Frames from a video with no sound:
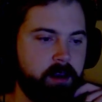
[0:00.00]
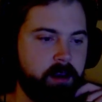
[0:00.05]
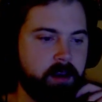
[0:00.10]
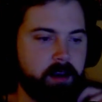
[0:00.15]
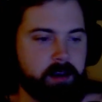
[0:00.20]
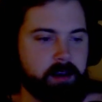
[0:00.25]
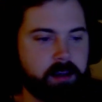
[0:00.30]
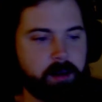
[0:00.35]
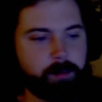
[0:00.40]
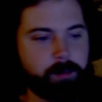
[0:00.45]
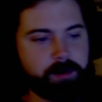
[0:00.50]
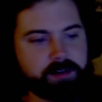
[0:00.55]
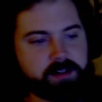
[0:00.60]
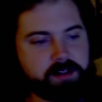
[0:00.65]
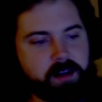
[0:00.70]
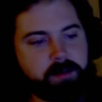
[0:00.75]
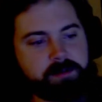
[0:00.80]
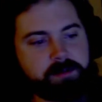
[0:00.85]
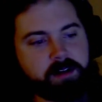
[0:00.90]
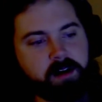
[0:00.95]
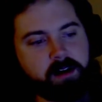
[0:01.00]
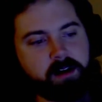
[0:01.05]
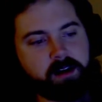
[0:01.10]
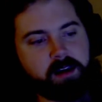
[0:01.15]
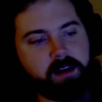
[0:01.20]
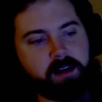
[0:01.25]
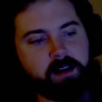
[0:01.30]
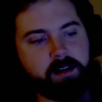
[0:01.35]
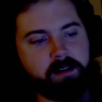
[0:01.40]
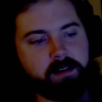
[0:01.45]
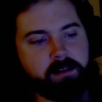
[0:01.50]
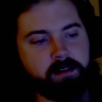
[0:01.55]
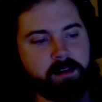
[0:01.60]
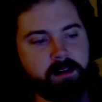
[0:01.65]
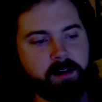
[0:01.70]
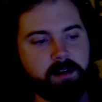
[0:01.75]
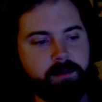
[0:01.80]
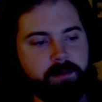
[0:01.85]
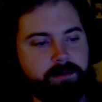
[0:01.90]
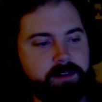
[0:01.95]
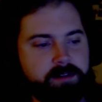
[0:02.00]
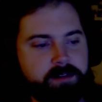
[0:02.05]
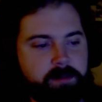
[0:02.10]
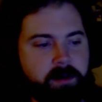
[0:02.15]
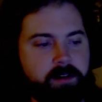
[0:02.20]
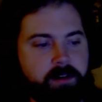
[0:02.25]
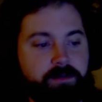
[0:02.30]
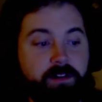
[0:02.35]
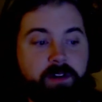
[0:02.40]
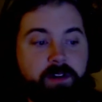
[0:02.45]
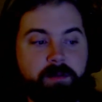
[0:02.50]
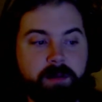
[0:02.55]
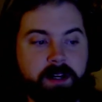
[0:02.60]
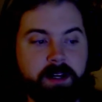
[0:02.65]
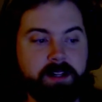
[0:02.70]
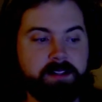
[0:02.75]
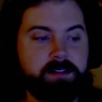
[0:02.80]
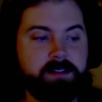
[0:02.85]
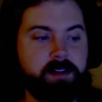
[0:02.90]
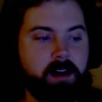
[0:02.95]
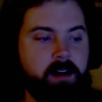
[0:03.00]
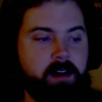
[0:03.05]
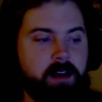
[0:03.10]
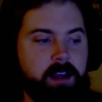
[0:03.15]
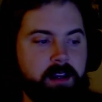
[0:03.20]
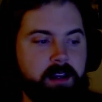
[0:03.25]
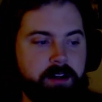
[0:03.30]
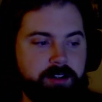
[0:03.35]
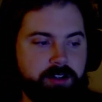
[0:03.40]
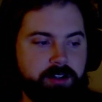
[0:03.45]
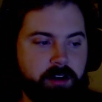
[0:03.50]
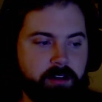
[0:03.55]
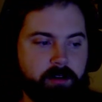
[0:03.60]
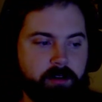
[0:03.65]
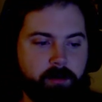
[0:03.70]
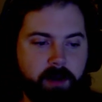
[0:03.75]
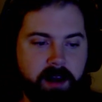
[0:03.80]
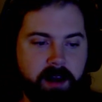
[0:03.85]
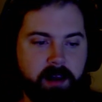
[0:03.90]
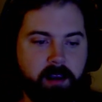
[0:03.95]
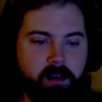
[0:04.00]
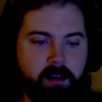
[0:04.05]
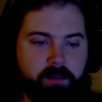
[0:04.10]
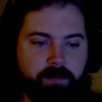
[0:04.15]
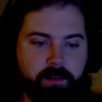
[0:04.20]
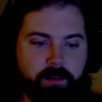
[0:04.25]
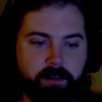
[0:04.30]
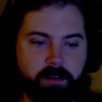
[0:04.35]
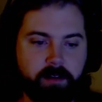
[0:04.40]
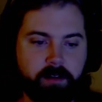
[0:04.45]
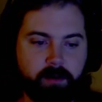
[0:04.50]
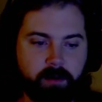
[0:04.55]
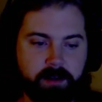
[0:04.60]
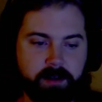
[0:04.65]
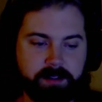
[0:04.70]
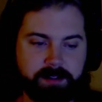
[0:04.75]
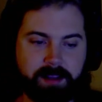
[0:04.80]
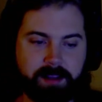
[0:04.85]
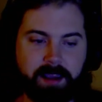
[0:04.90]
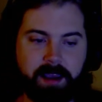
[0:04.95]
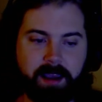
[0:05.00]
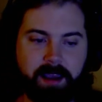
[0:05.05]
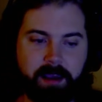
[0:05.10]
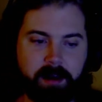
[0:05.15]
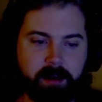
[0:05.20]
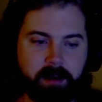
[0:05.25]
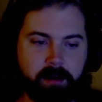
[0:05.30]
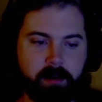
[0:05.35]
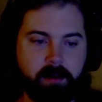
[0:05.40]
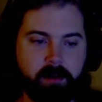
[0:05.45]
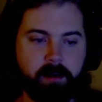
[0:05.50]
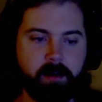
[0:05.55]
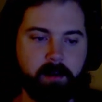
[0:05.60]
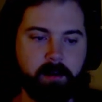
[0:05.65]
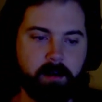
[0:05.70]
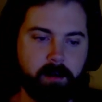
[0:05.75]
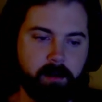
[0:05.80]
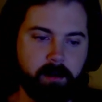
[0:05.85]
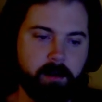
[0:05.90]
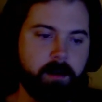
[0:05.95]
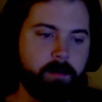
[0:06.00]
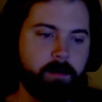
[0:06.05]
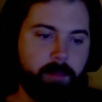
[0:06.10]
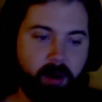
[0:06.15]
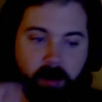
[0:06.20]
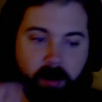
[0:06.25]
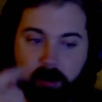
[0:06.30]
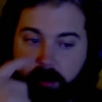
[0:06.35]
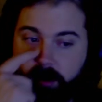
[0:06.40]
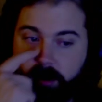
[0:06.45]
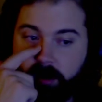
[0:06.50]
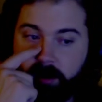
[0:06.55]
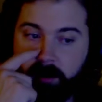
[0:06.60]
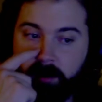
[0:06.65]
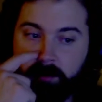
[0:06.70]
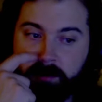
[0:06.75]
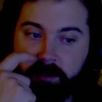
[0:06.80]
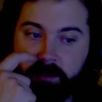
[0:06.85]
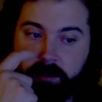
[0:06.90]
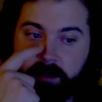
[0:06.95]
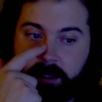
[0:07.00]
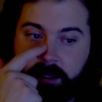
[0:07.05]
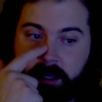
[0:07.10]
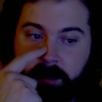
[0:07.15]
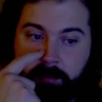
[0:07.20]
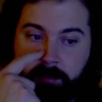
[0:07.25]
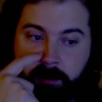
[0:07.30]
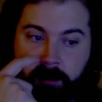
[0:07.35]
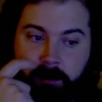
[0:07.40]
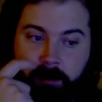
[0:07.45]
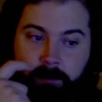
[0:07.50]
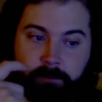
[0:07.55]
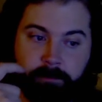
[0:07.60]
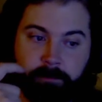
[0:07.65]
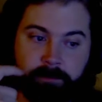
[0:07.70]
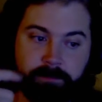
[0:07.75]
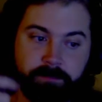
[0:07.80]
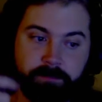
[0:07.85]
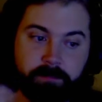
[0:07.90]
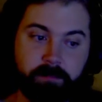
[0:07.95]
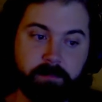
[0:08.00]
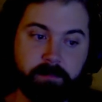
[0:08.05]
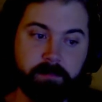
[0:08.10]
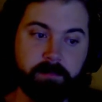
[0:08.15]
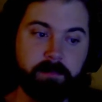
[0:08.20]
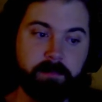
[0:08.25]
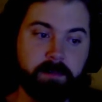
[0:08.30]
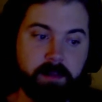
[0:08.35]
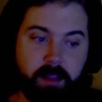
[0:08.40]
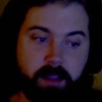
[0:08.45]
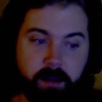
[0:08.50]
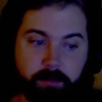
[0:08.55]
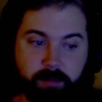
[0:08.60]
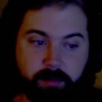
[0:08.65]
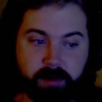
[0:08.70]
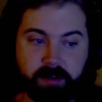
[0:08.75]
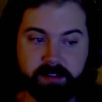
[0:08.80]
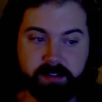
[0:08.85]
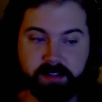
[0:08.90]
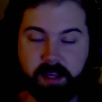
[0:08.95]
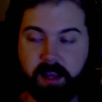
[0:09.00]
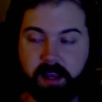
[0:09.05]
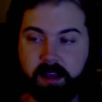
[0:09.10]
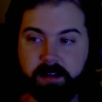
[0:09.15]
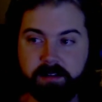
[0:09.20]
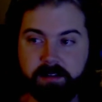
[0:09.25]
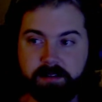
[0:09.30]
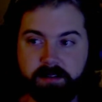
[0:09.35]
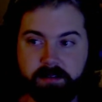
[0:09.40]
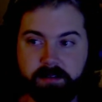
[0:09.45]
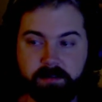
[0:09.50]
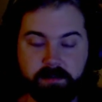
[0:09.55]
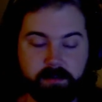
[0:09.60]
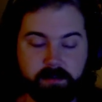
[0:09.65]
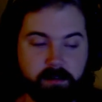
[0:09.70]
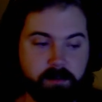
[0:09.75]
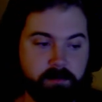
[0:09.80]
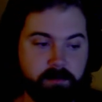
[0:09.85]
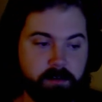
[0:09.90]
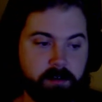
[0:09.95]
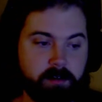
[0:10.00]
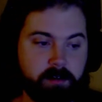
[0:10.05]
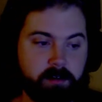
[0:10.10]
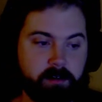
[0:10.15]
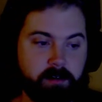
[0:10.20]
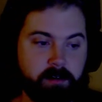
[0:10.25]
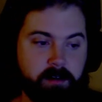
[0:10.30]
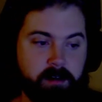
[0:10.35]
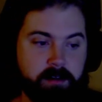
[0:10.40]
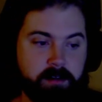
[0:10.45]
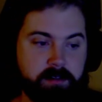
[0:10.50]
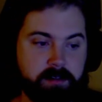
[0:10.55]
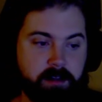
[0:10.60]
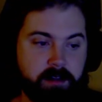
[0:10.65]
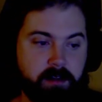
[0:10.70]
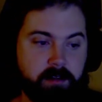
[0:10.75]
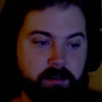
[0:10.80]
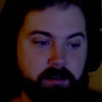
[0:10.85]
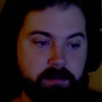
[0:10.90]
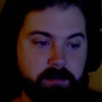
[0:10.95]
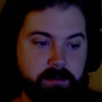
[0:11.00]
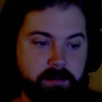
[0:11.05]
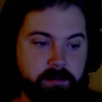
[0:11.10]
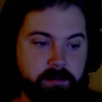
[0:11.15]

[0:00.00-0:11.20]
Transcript: Kimber stopped talking, and we spent a few minutes staring at each other, waiting for the noise to end. Parker curled into Kimber and put his hands over his ears.